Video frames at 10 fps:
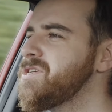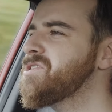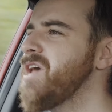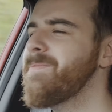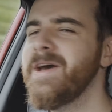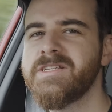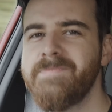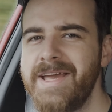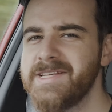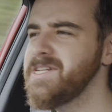just get back to
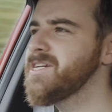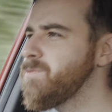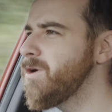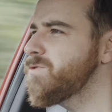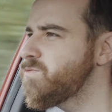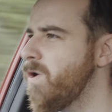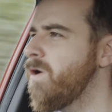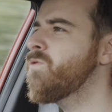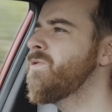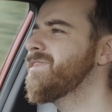basics? What's
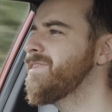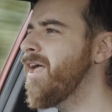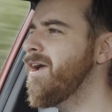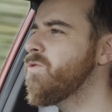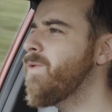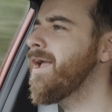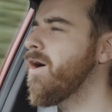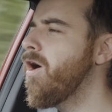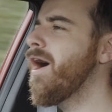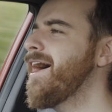wrong with lightweight
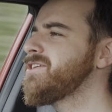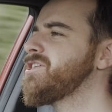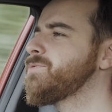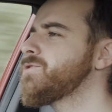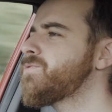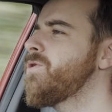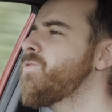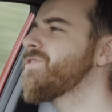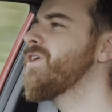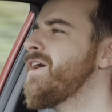hot hatches? What's wrong
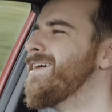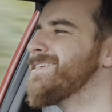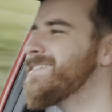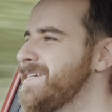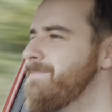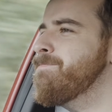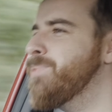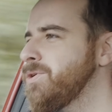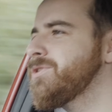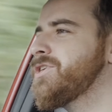with
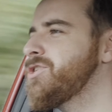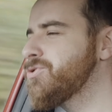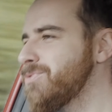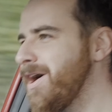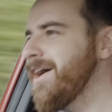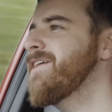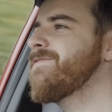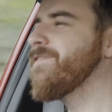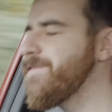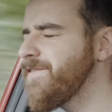simple to drive,
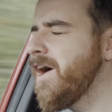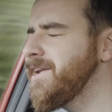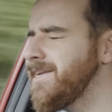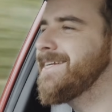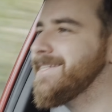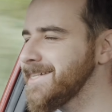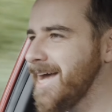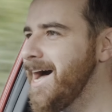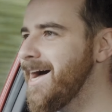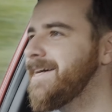fun little
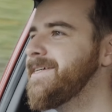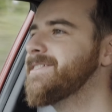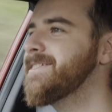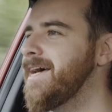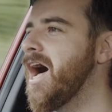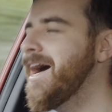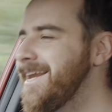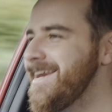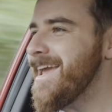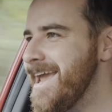cars? I
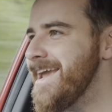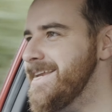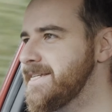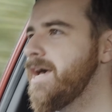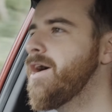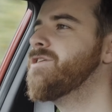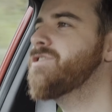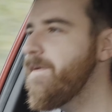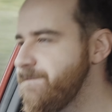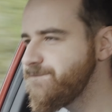need
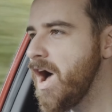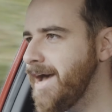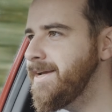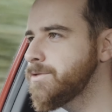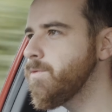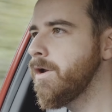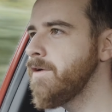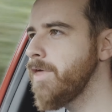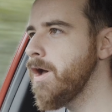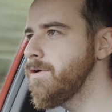to find one
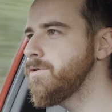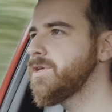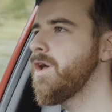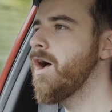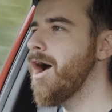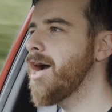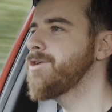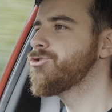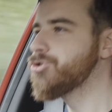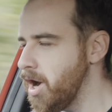of those
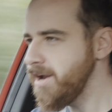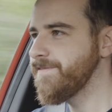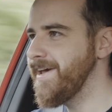and drive